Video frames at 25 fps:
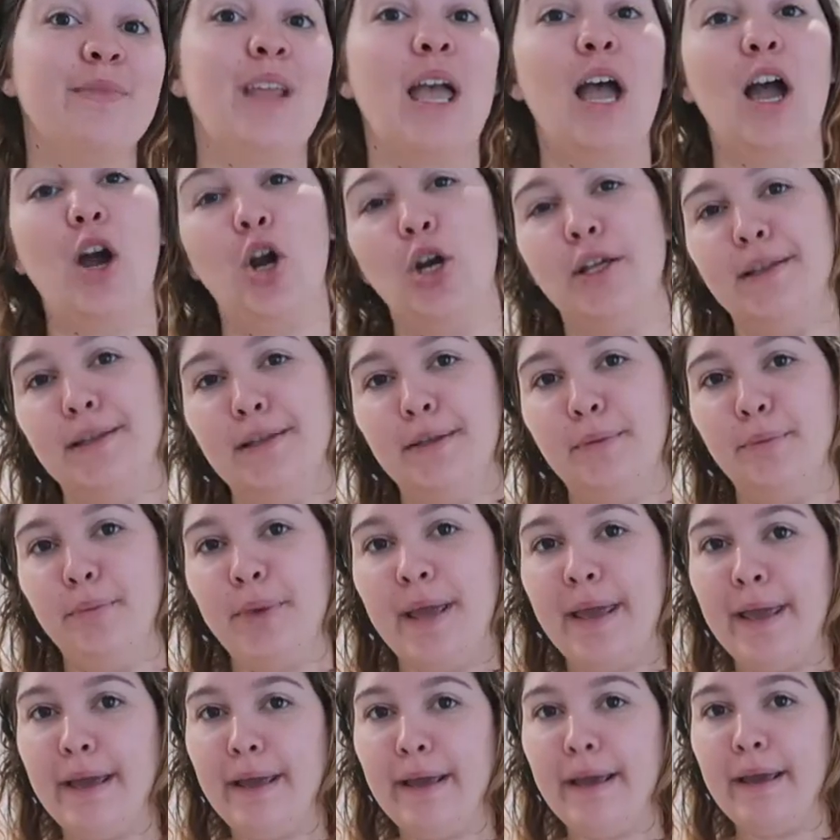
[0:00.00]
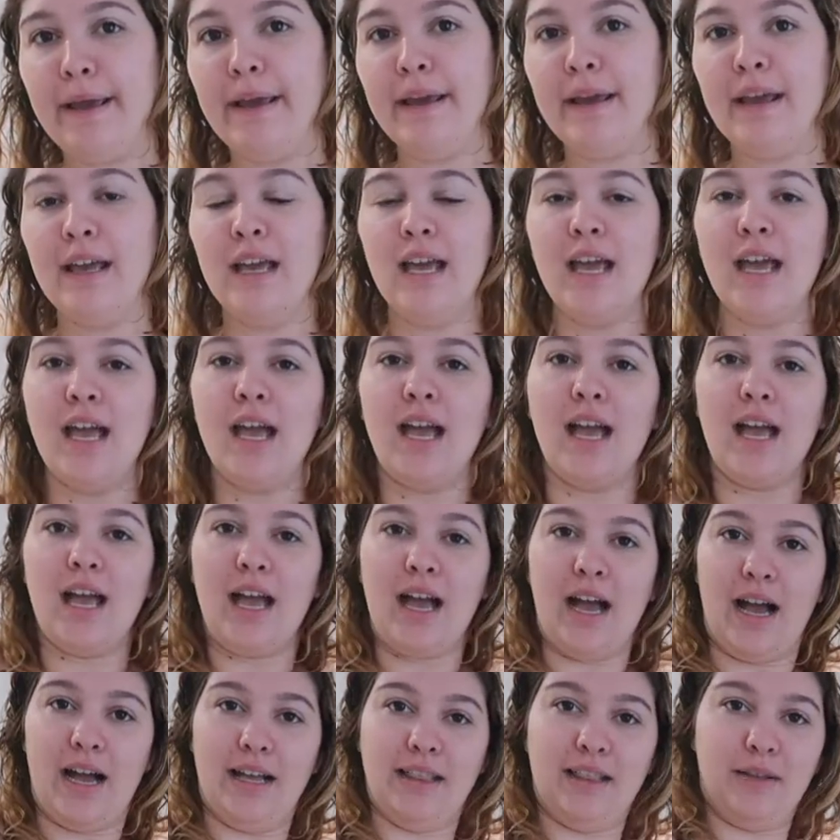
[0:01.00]
are a little big
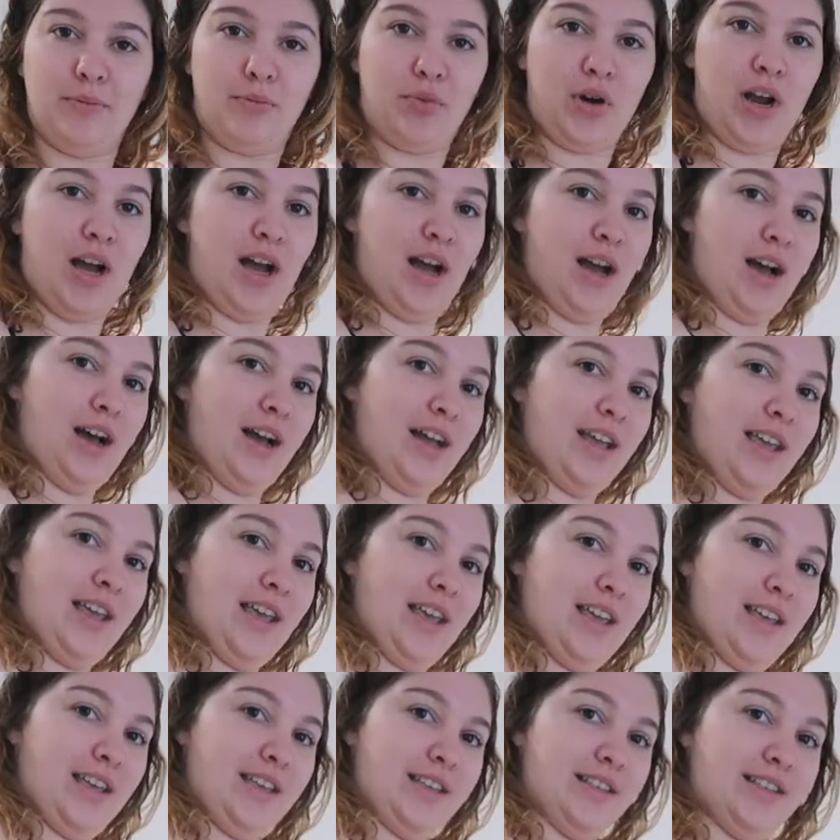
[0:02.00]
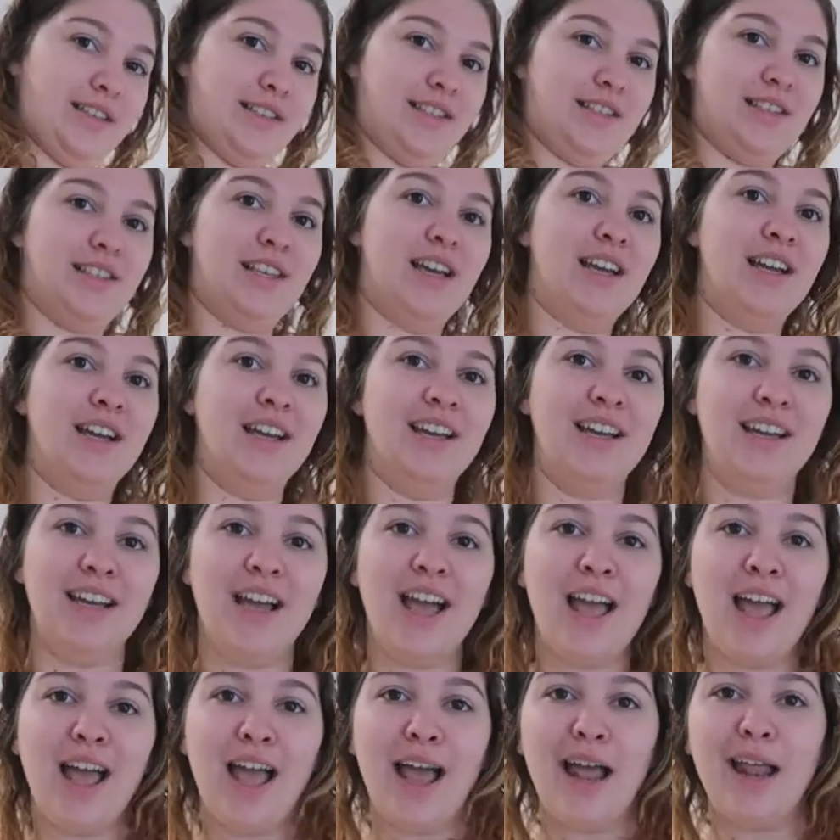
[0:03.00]
and the bra is
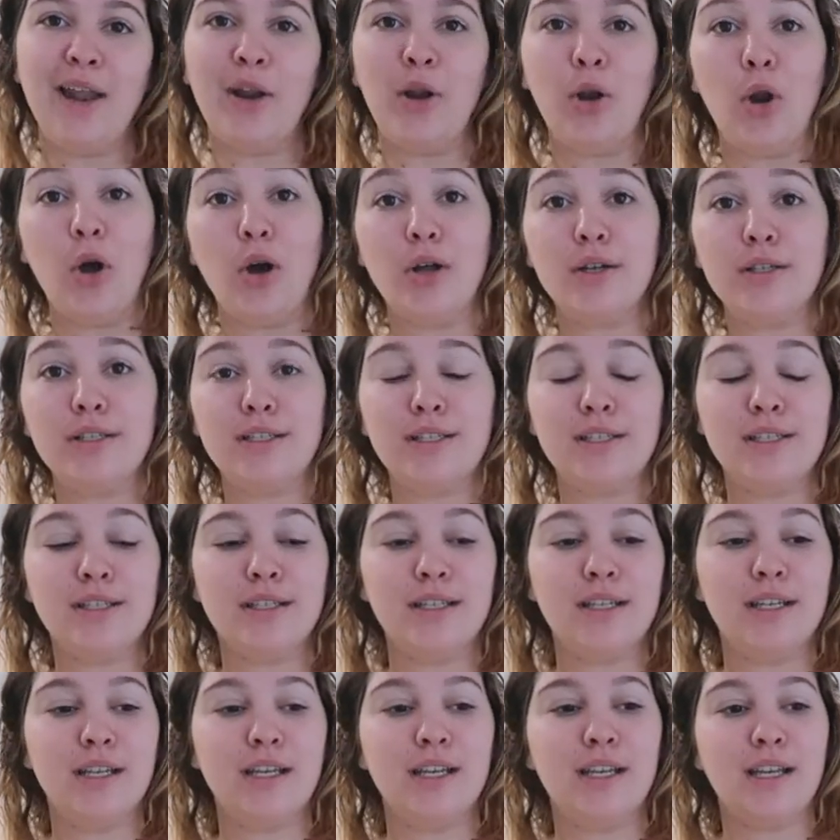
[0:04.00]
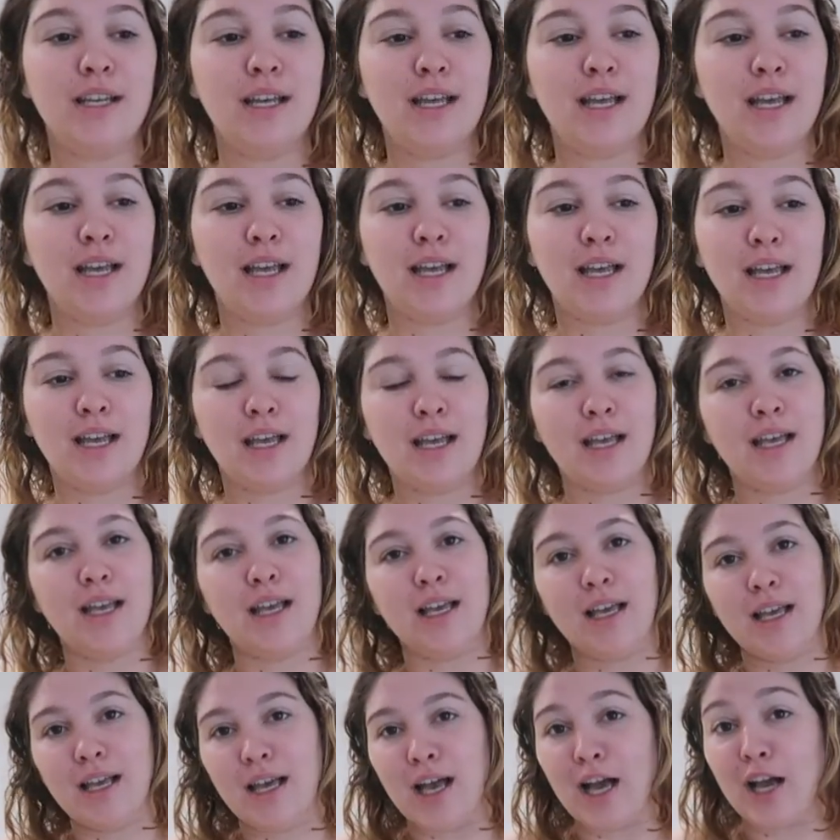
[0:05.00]
not
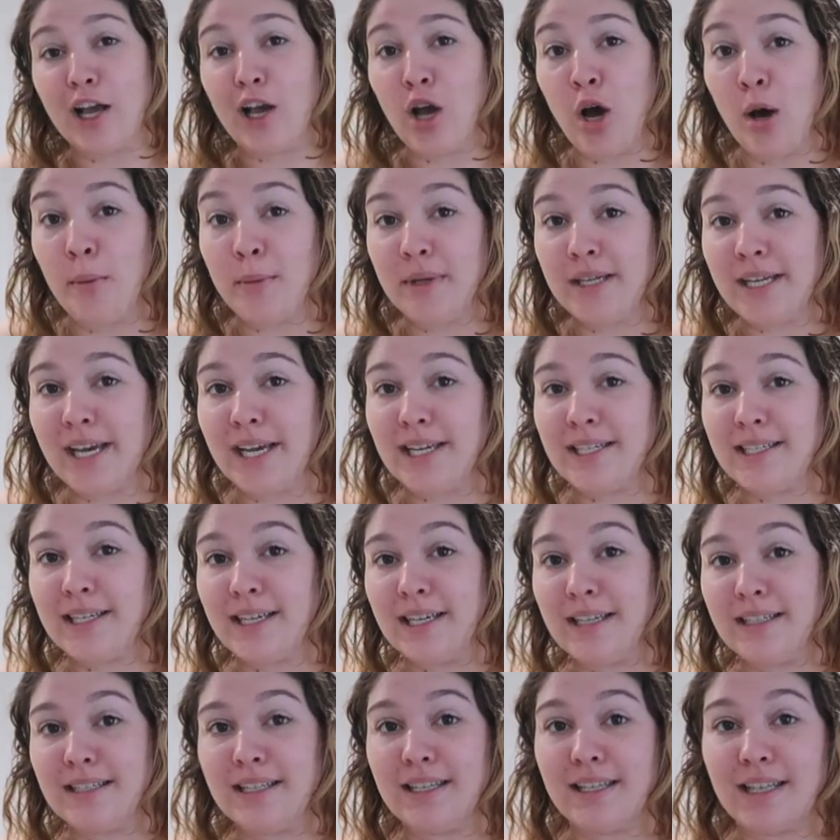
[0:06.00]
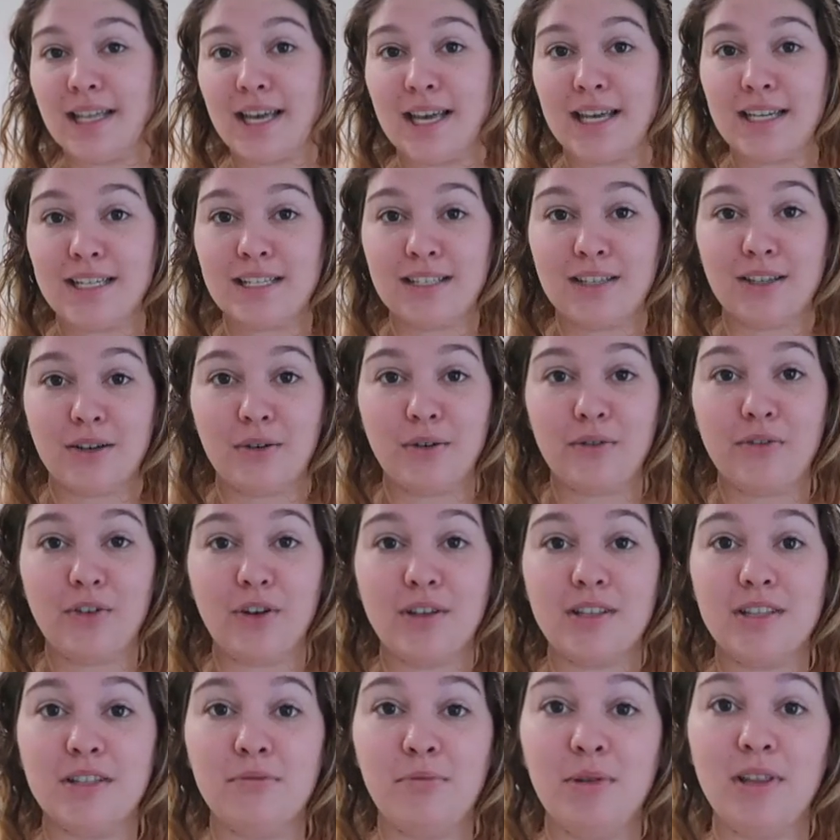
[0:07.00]
accommodating to that. So we've
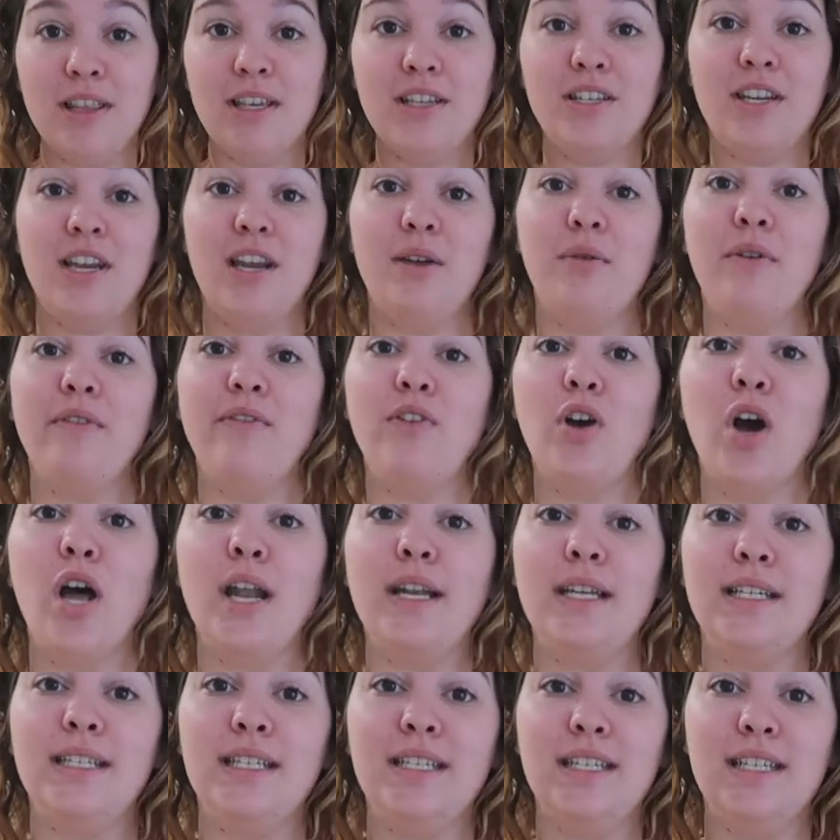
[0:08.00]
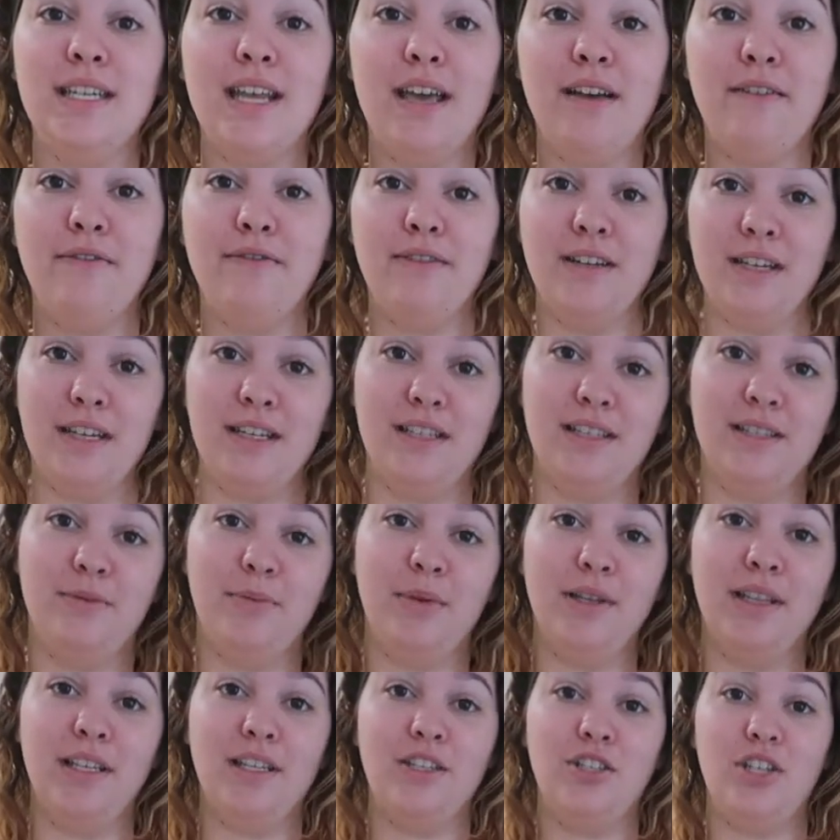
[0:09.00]
got spillage here, we've got definite
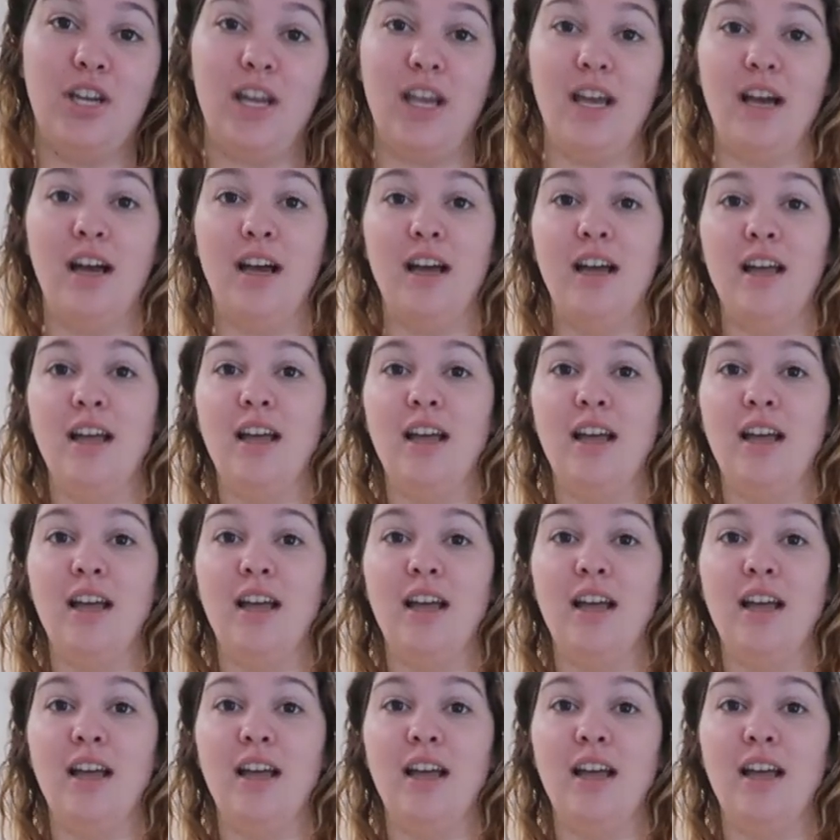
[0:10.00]
spillage here,